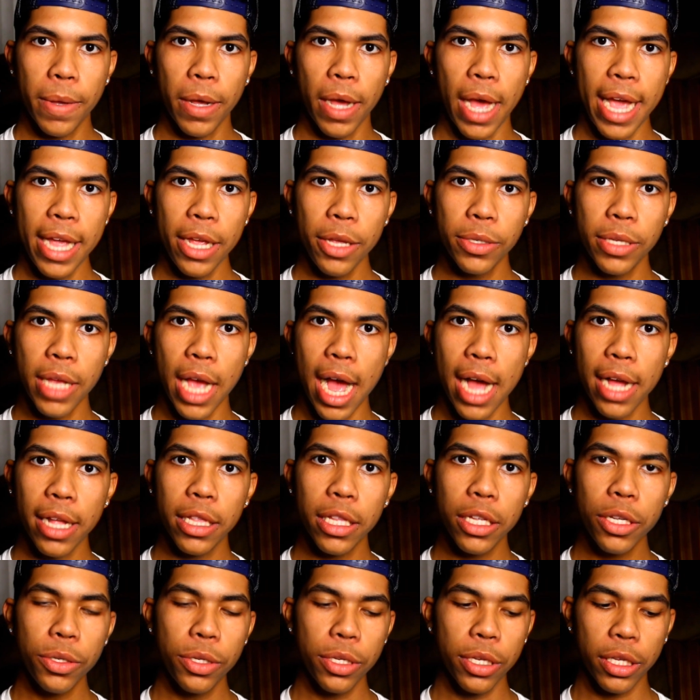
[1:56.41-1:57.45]
but I use hot
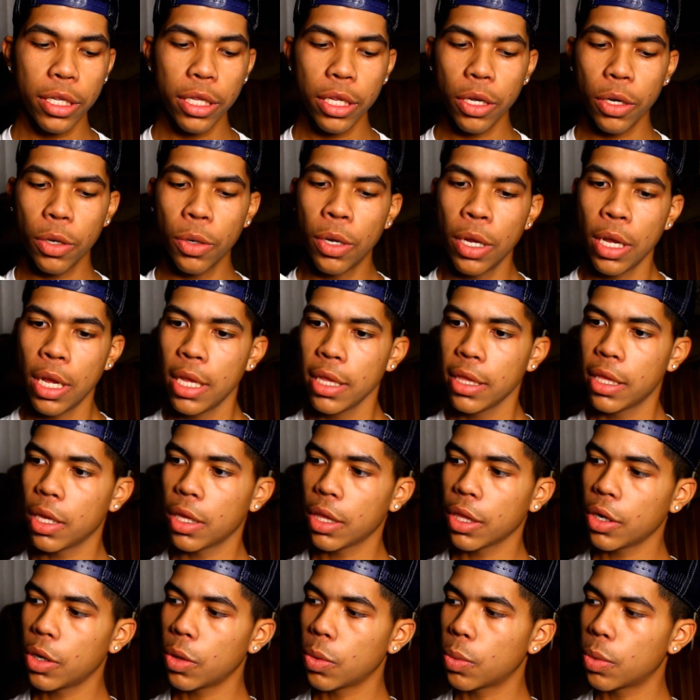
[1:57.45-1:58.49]
glue to glue the
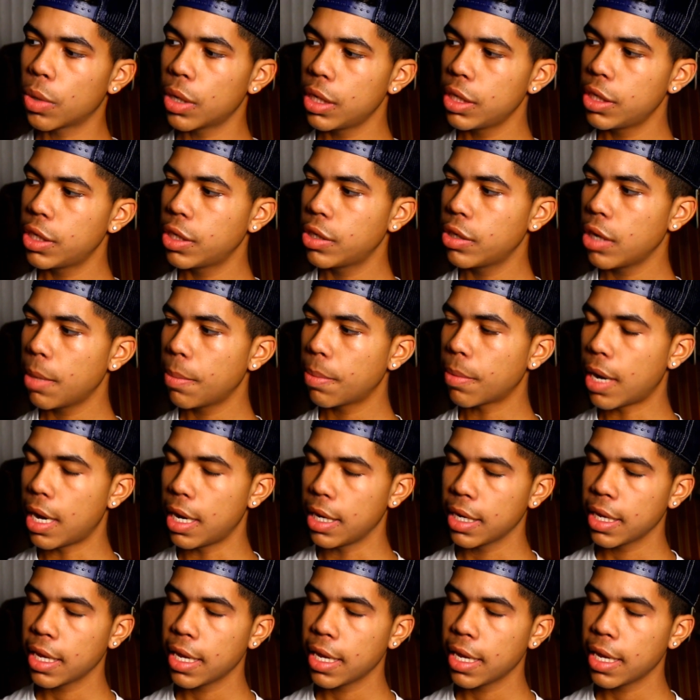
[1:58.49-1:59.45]
little wood strip on